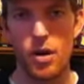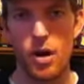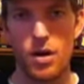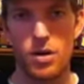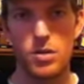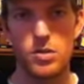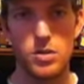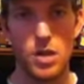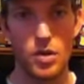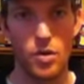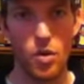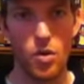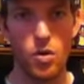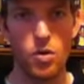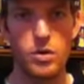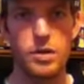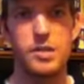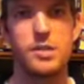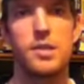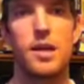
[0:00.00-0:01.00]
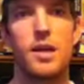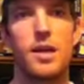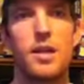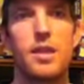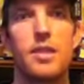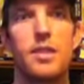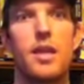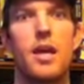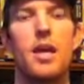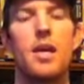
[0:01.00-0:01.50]
Chronicles on hold. And he's
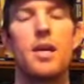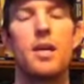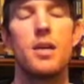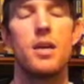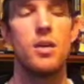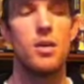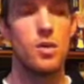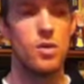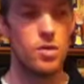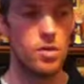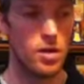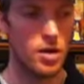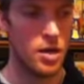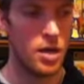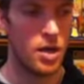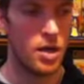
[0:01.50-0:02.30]
like, thank you.